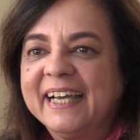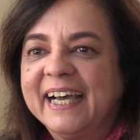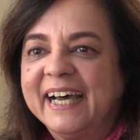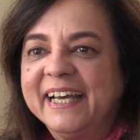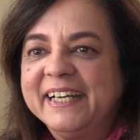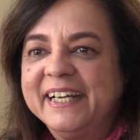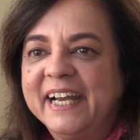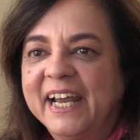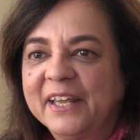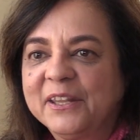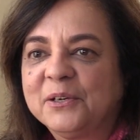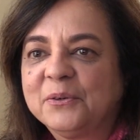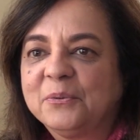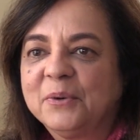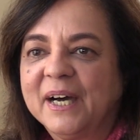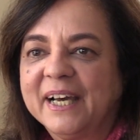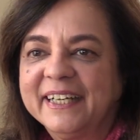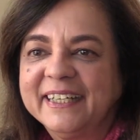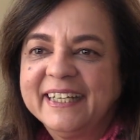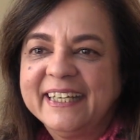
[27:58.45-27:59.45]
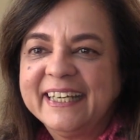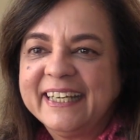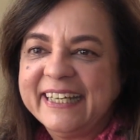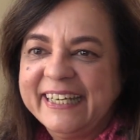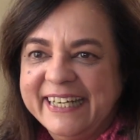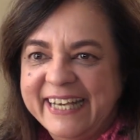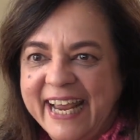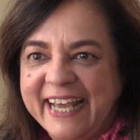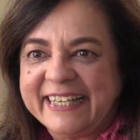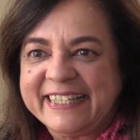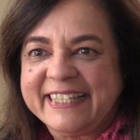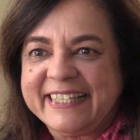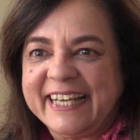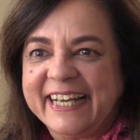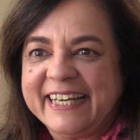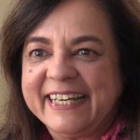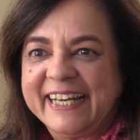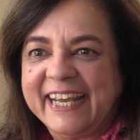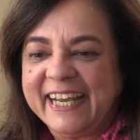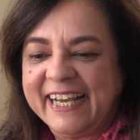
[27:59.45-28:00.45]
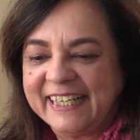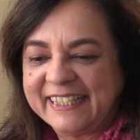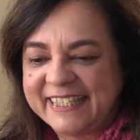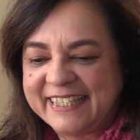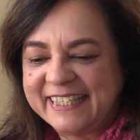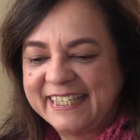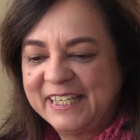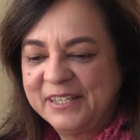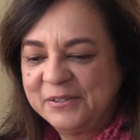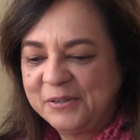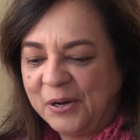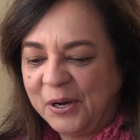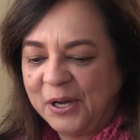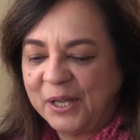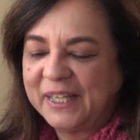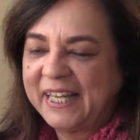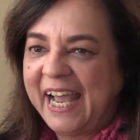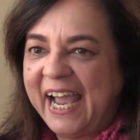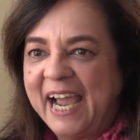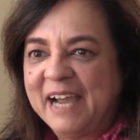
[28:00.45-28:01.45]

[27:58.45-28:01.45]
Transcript: another one next sunday i'll see you all